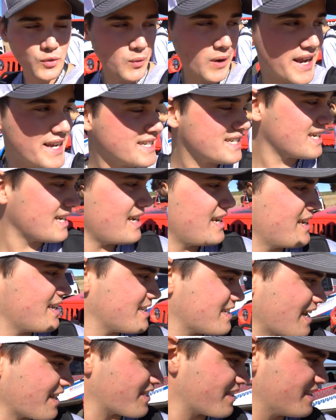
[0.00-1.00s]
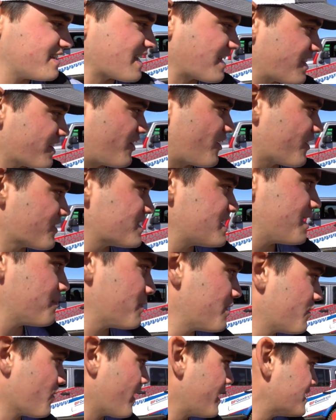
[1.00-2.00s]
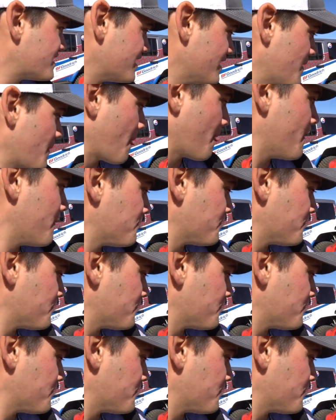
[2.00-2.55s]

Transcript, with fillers: Gracie. Is that is that the car's yeah, name? Yeah, Gracie, Gracie.